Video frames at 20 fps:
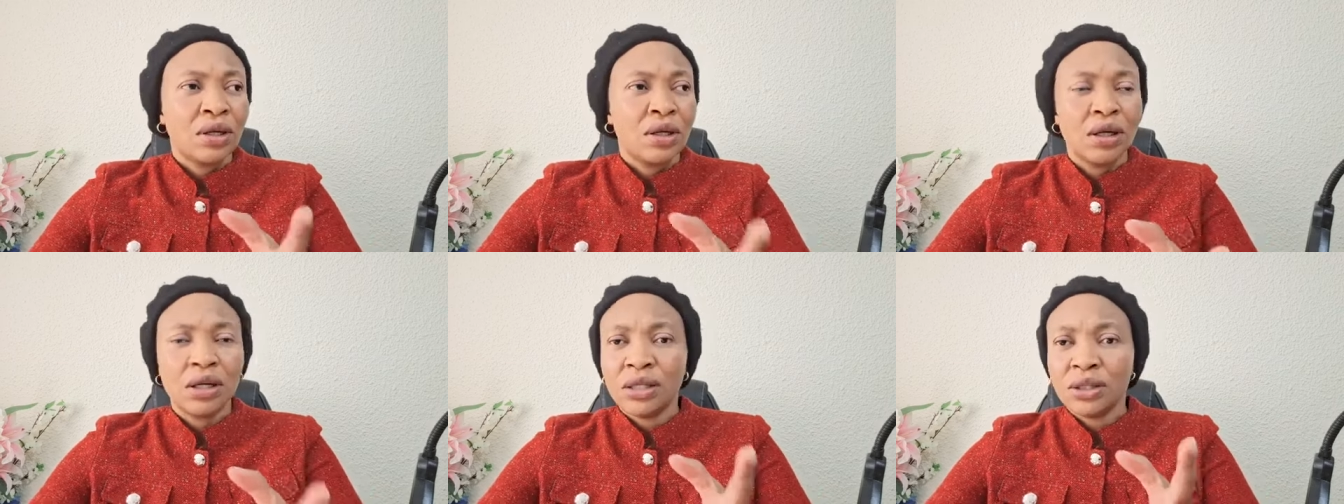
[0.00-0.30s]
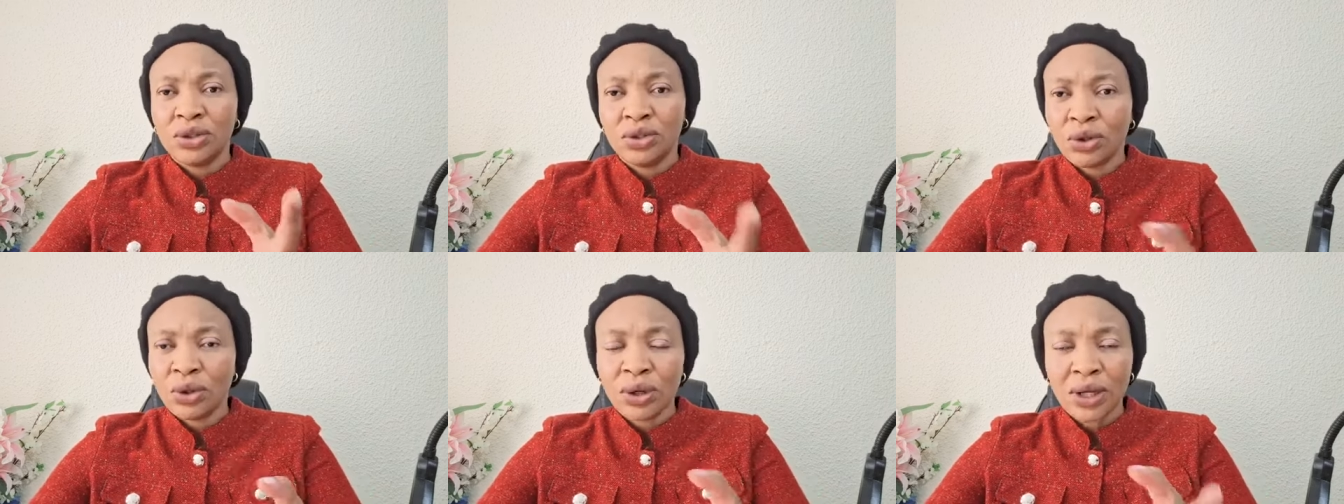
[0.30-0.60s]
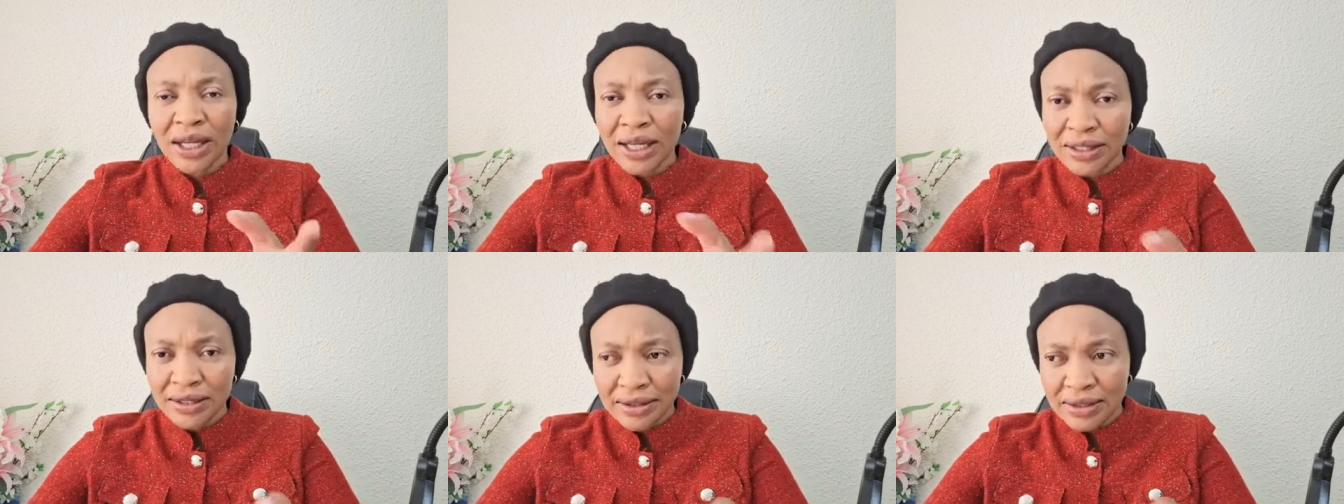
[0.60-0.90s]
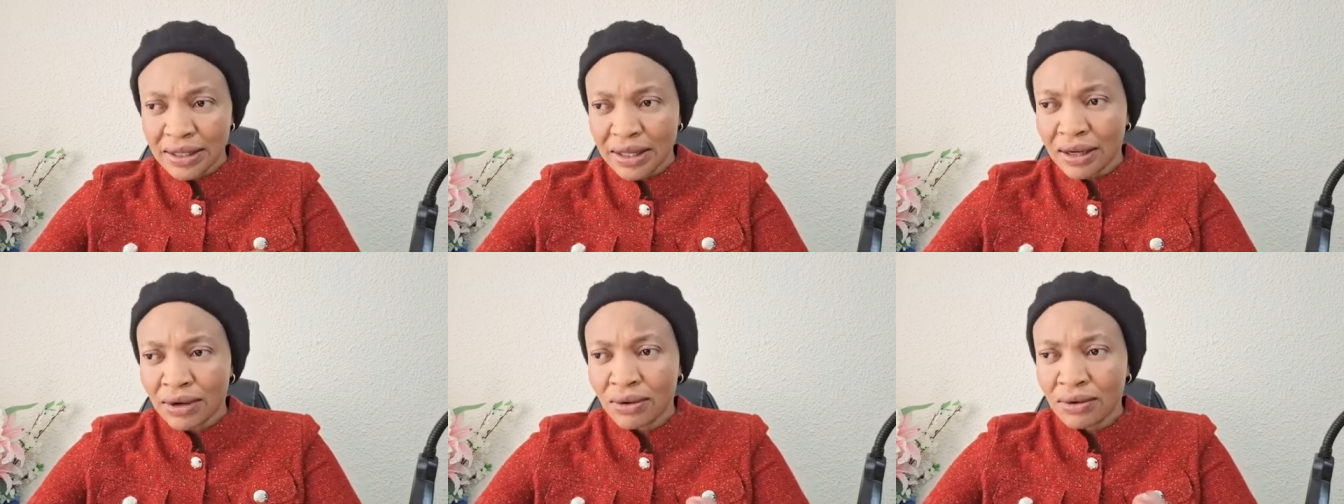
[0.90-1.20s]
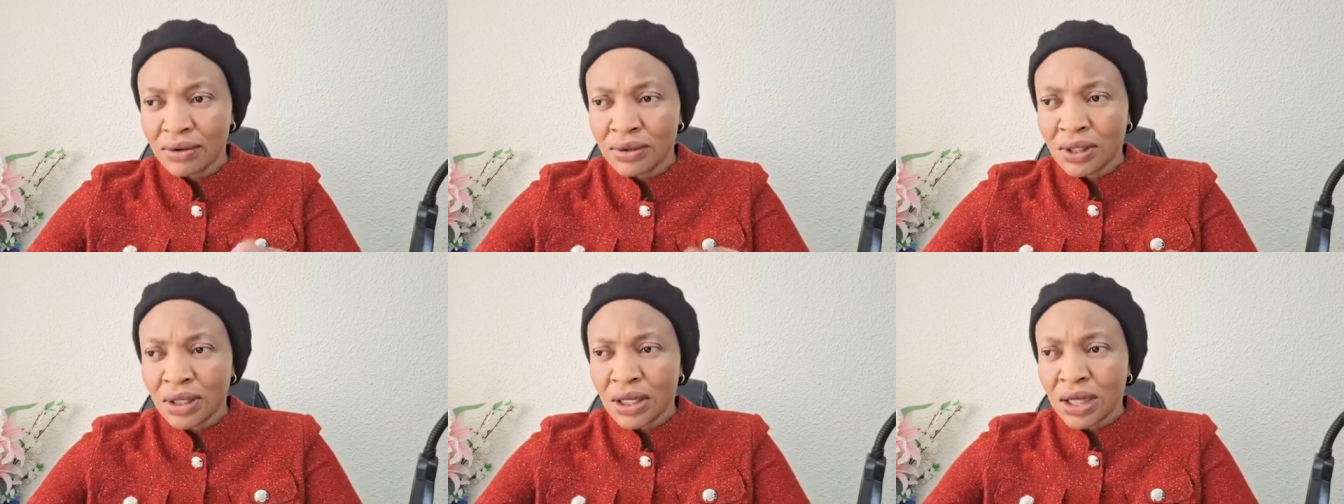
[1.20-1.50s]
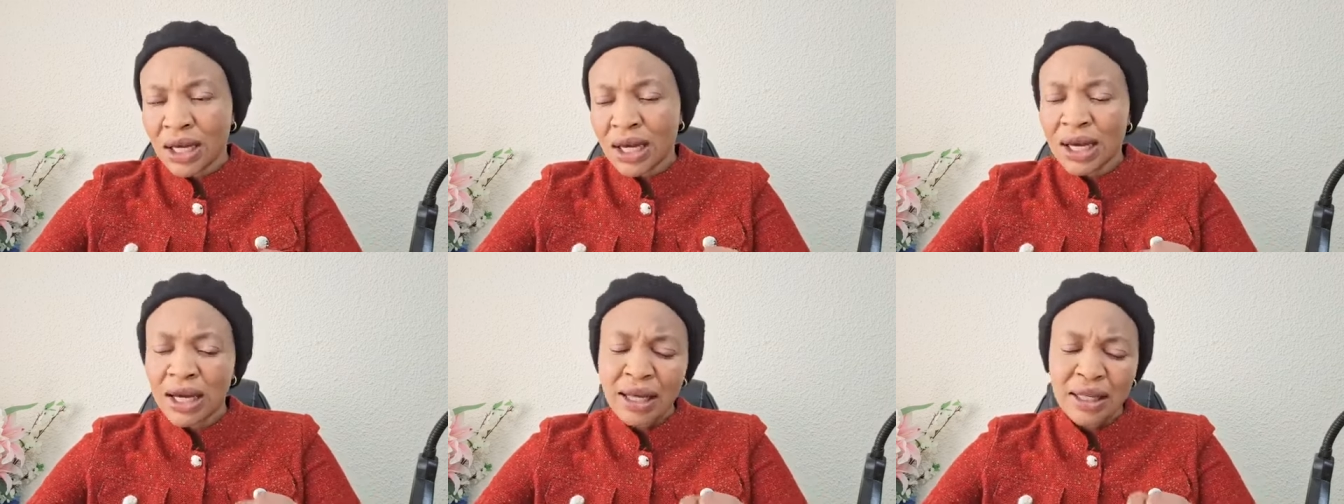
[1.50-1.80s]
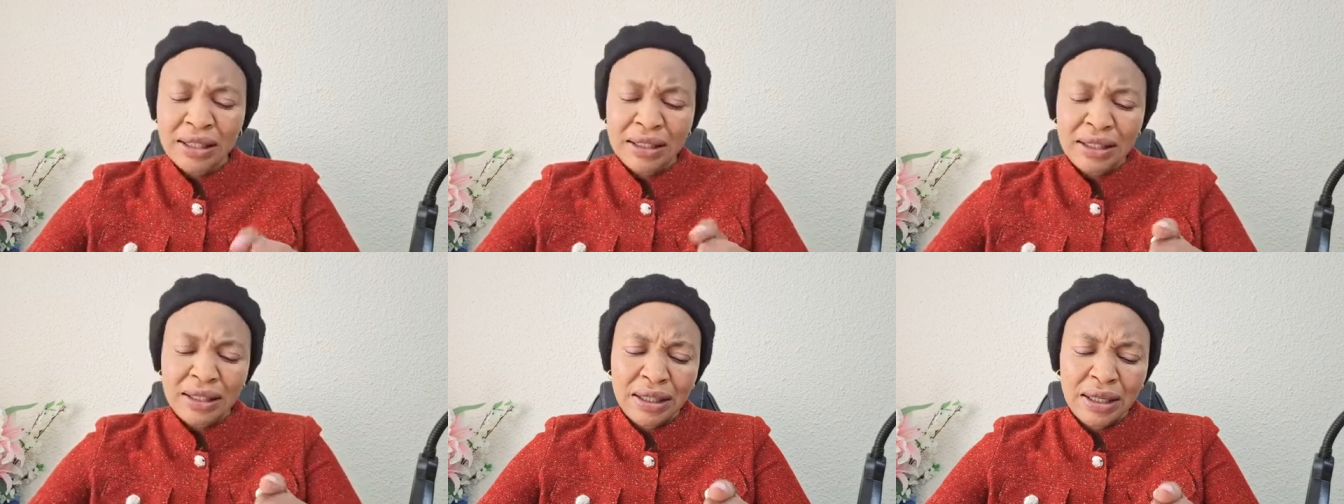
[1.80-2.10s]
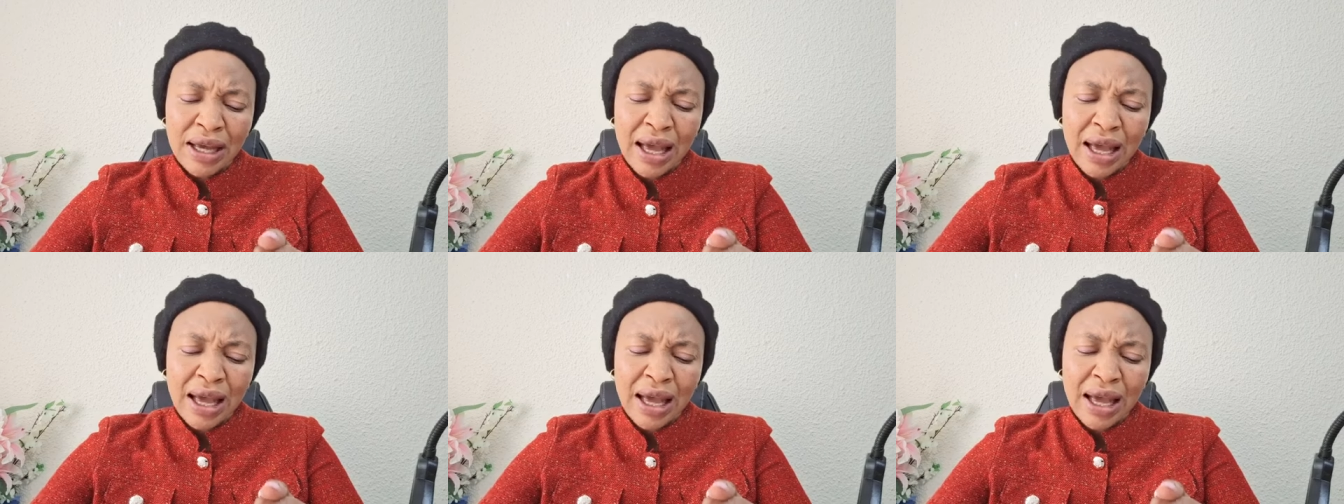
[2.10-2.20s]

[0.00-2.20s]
eh, dollars now and